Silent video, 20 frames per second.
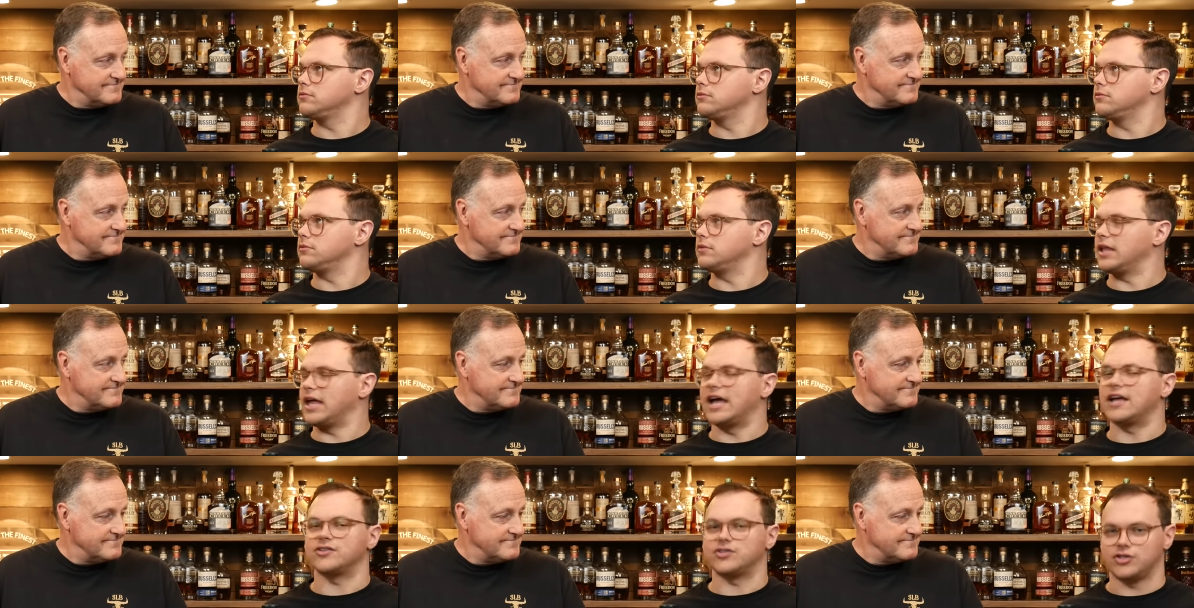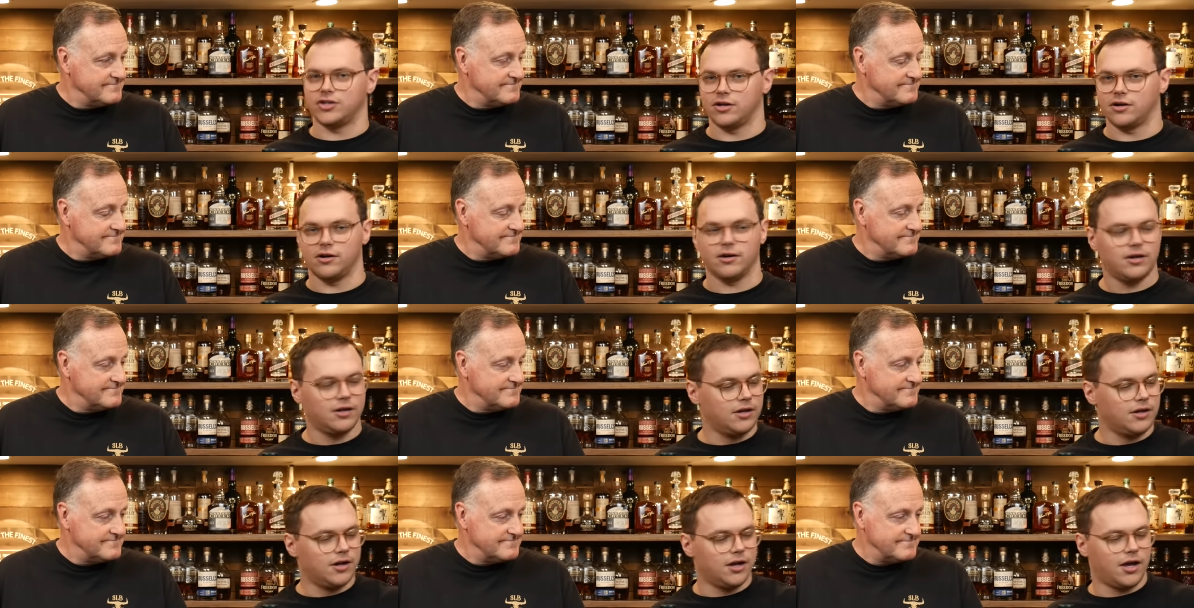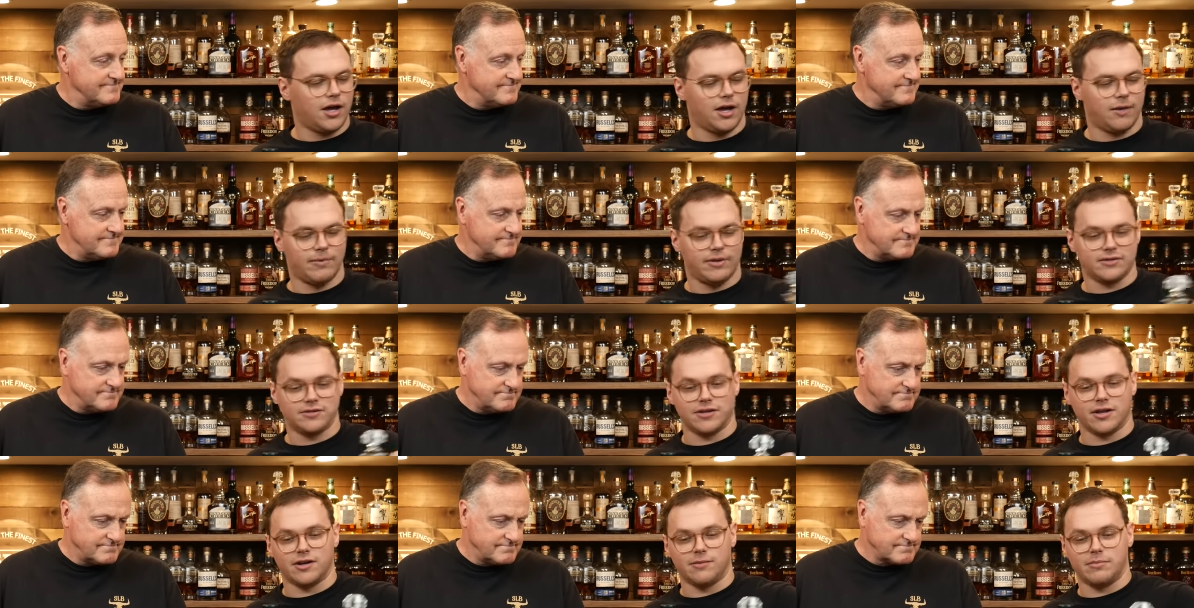Speaker 1: last year, um,
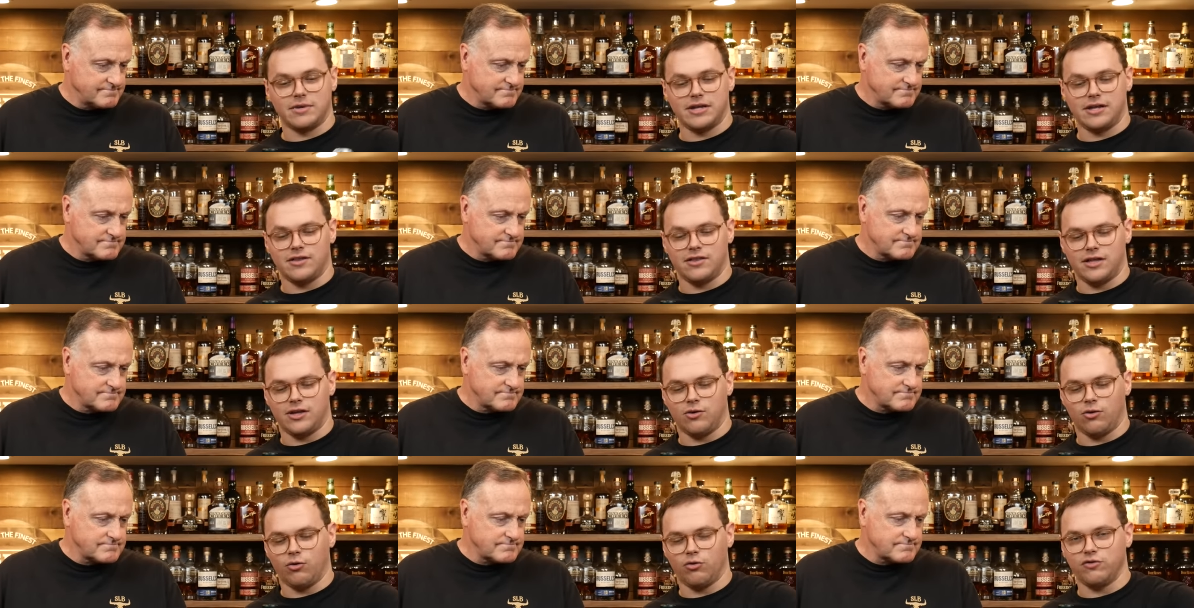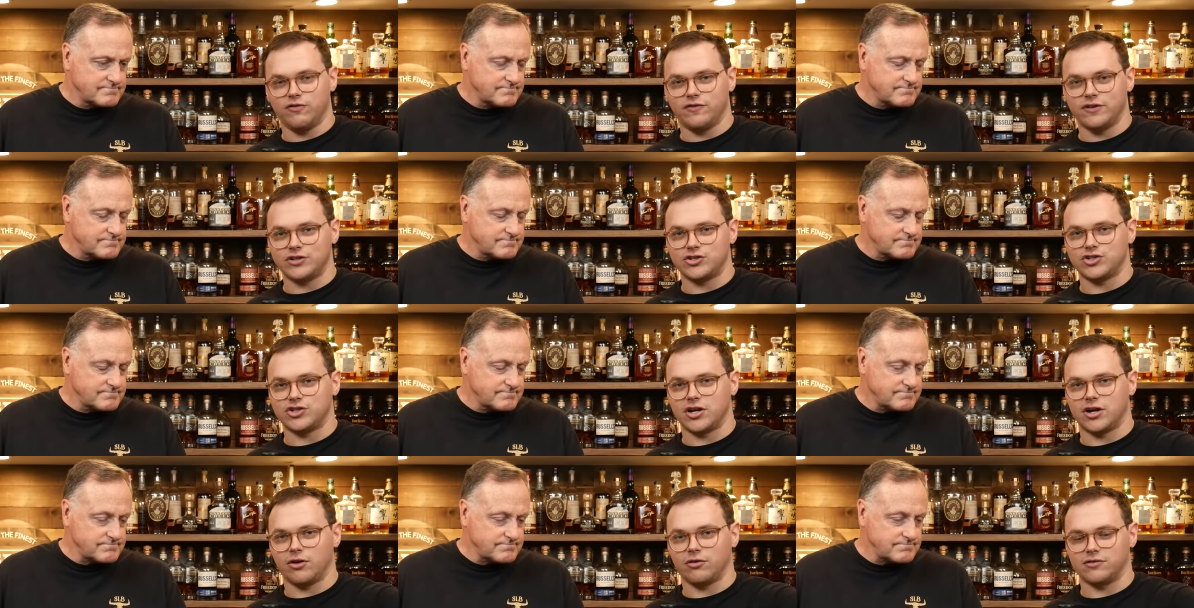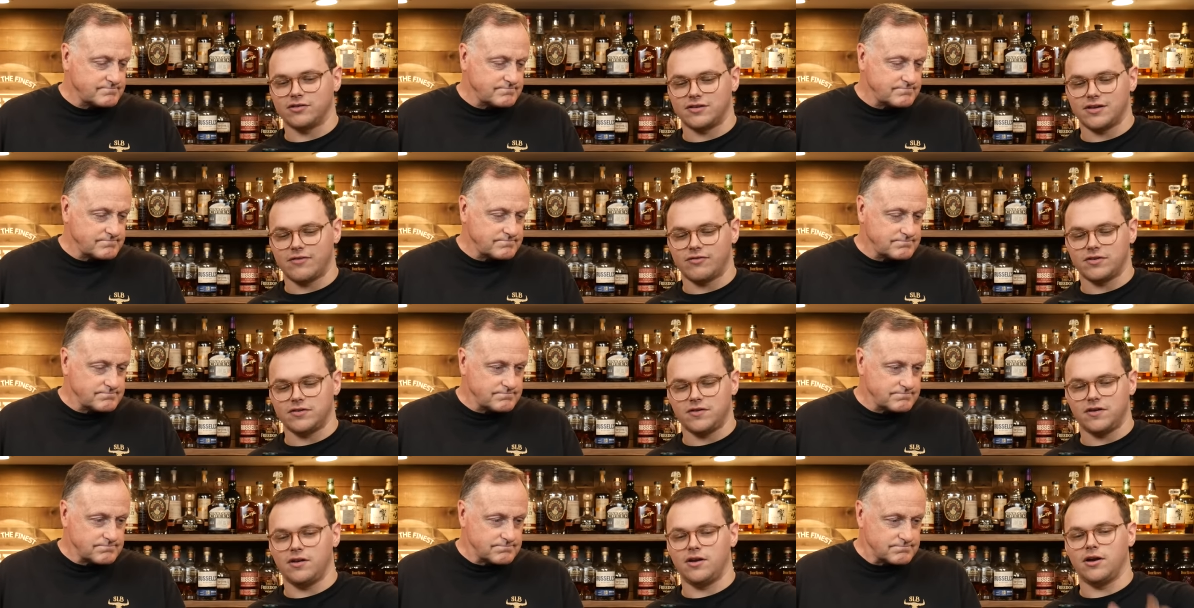is going to be the Old Fitzgerald
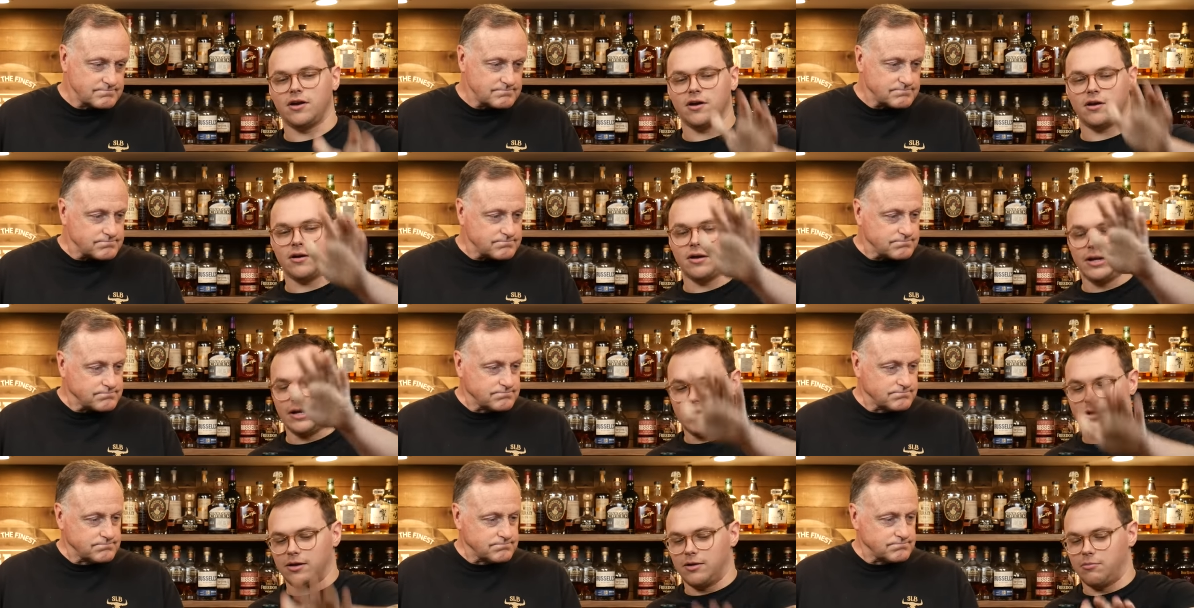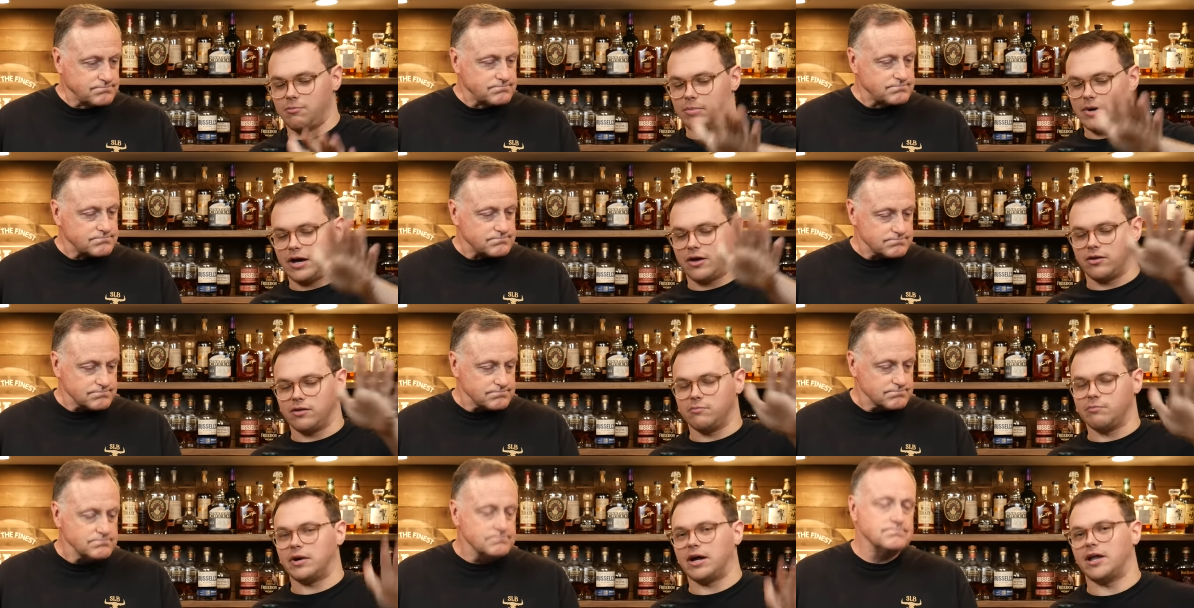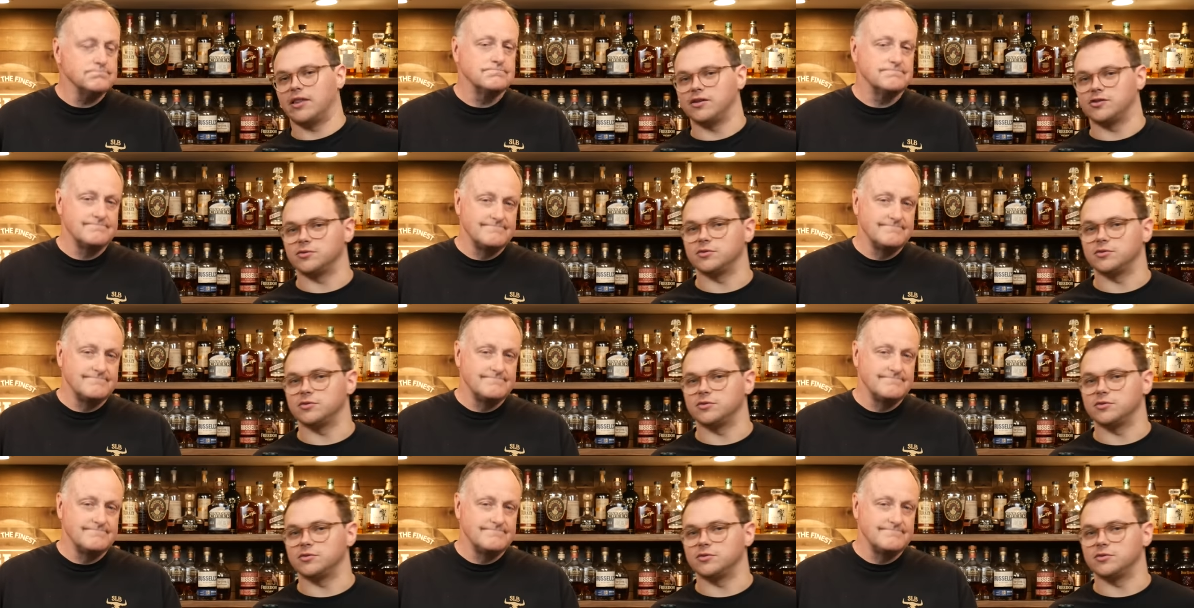17 year bottled and bond.